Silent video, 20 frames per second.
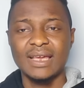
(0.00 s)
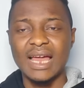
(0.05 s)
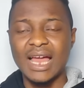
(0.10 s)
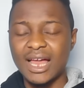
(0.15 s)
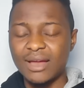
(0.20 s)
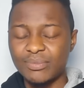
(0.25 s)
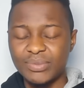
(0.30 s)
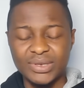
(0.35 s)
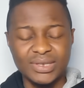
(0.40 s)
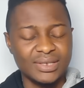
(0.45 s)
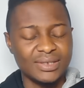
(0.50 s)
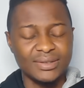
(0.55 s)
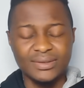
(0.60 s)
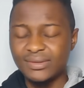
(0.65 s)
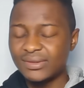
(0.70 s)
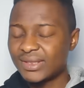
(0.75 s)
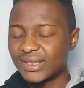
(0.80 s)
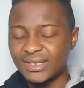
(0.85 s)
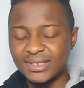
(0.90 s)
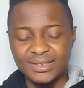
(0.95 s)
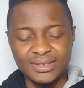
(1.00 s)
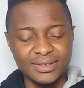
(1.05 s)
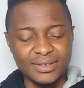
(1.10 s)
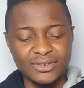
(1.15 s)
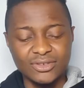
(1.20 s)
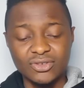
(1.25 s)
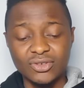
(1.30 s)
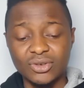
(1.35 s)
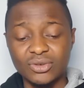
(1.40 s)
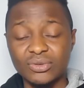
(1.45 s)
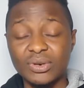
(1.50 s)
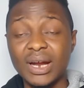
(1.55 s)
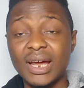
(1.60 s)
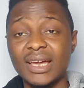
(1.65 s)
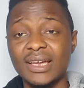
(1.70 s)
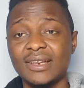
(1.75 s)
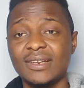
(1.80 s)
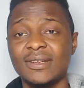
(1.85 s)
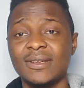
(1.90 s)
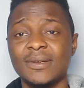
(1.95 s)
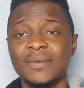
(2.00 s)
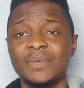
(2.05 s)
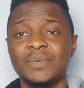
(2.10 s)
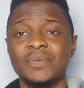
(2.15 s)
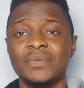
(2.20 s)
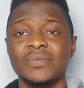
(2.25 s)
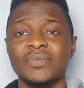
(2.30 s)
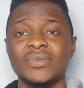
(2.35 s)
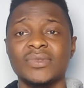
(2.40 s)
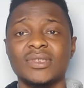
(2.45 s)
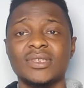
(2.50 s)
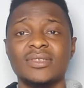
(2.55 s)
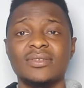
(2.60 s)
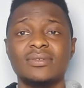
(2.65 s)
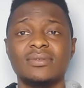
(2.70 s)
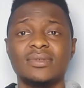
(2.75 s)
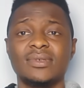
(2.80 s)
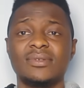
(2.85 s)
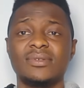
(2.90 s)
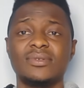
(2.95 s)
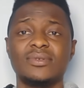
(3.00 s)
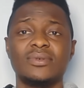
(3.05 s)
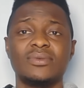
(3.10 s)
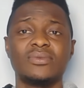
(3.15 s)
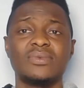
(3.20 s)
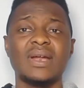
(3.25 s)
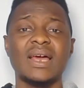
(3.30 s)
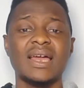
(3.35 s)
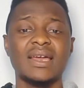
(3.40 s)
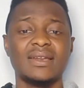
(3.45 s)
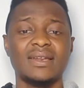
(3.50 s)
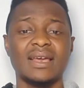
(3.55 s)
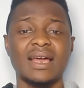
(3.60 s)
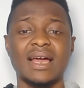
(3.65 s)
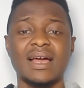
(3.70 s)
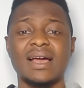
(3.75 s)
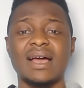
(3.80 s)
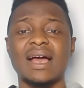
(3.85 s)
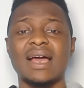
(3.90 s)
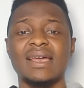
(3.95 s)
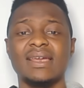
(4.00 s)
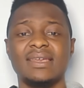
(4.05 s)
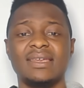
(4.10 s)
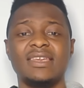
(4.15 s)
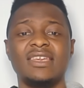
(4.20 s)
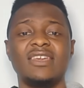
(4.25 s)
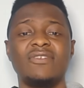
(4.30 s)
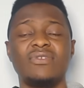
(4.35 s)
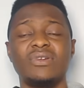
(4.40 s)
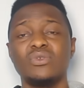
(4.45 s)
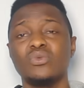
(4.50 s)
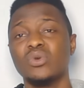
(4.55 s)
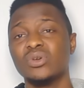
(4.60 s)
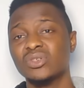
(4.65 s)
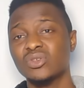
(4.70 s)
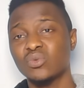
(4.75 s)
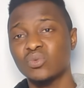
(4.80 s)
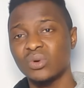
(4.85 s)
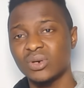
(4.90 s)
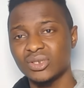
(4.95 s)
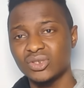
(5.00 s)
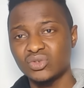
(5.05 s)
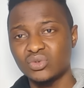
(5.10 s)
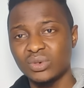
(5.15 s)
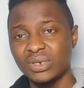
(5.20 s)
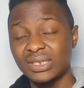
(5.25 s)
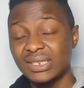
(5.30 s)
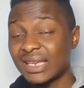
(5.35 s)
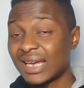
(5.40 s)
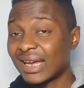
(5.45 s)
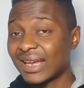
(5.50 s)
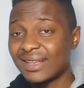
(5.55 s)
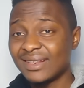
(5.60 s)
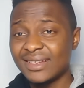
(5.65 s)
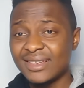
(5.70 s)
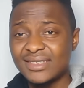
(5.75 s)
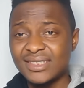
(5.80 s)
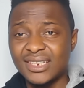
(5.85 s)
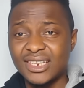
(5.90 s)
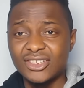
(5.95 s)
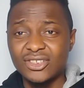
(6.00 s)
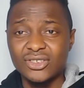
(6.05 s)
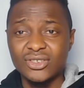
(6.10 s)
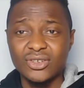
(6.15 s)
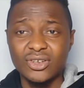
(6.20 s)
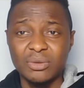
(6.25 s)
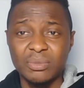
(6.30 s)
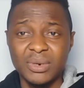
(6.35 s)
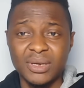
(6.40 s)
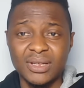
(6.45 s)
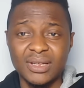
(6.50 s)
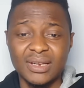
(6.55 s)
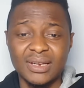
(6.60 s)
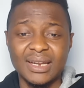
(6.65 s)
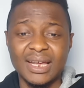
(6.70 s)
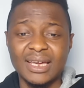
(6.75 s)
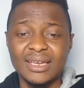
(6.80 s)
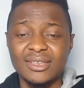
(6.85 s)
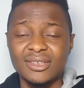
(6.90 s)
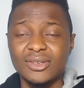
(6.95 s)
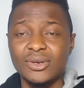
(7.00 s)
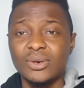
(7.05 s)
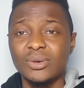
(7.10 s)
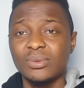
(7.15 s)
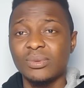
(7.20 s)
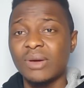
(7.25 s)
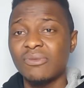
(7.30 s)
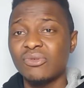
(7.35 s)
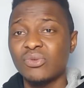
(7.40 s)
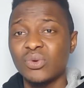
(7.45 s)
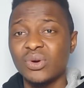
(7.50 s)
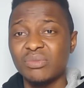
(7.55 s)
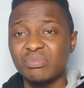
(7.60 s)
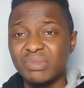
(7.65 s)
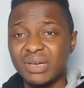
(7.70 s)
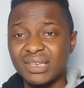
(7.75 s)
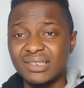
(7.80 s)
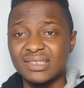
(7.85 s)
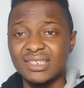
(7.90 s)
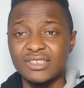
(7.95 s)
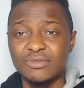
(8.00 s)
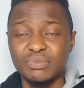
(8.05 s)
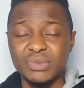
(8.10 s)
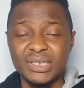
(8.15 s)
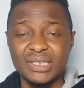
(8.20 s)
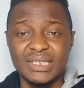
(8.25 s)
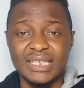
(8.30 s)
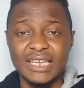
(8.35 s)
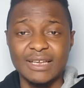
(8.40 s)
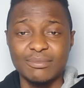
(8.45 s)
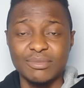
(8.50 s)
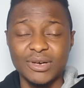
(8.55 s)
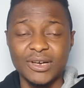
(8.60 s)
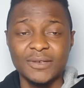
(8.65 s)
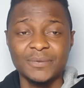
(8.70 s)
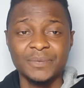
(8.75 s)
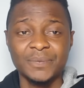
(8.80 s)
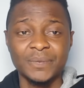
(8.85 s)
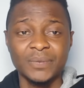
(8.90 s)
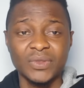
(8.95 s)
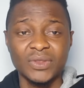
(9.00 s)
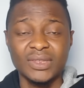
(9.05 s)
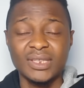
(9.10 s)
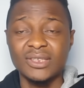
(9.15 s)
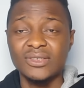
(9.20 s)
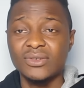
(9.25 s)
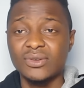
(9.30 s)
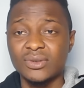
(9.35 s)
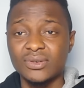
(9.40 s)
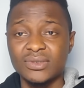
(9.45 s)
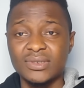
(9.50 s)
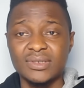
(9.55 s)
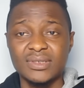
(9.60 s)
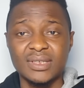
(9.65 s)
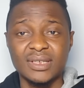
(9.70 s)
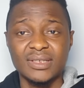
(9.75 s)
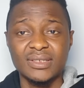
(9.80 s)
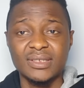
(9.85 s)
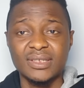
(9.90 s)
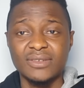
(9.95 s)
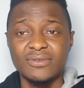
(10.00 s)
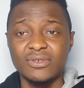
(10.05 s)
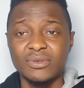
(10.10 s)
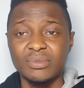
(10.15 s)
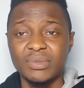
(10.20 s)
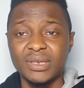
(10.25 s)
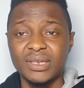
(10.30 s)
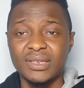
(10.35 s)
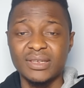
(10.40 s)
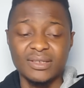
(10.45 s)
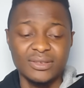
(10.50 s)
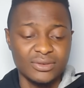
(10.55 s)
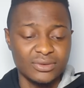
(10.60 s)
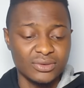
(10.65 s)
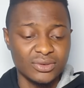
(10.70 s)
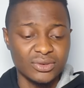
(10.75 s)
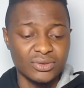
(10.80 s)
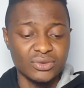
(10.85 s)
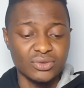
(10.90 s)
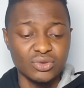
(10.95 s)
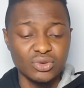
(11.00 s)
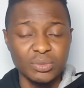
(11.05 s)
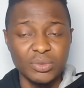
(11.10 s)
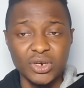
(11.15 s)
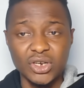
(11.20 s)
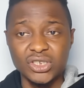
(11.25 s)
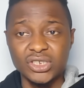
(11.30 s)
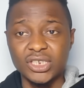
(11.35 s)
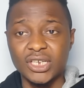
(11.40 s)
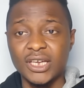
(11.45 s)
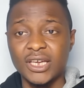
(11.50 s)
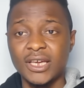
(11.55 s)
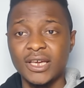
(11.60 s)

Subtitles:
Abby, this is not right. This is not right. If it was a one tweet, I can easily just come out and like, yo, everyone makes this mistake, but this consistency for me is just too much.